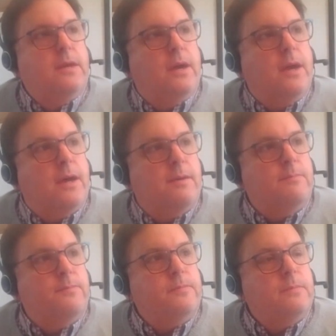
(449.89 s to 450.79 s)

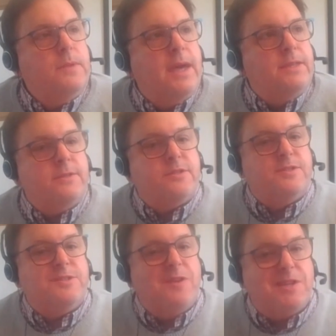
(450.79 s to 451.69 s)
And
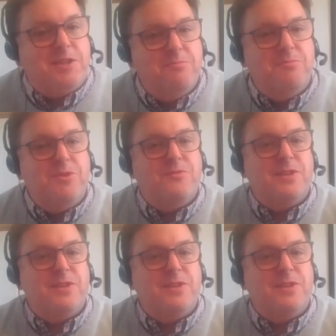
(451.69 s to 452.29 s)
to actually move